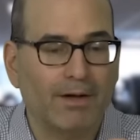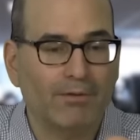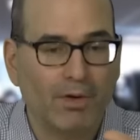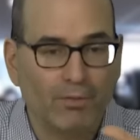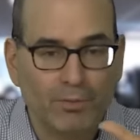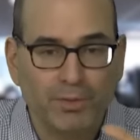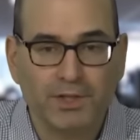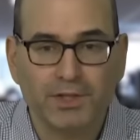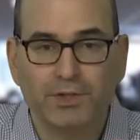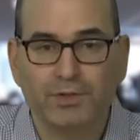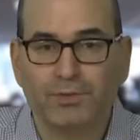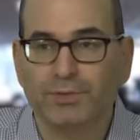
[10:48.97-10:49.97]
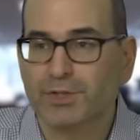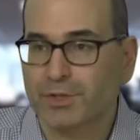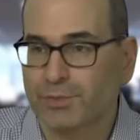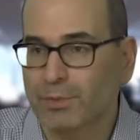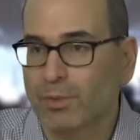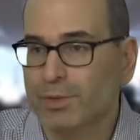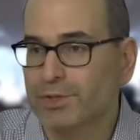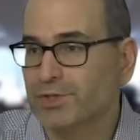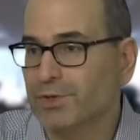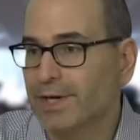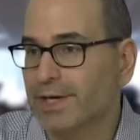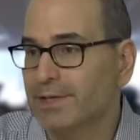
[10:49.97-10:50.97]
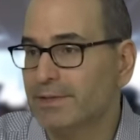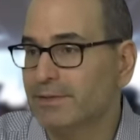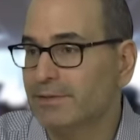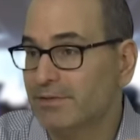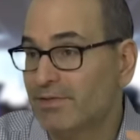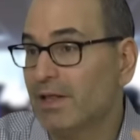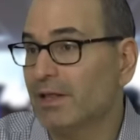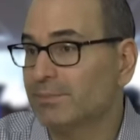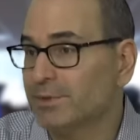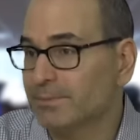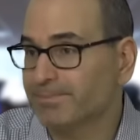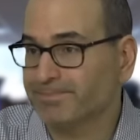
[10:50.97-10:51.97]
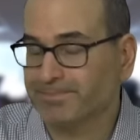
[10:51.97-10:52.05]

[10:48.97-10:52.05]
a, a really good risk-reward trade developed.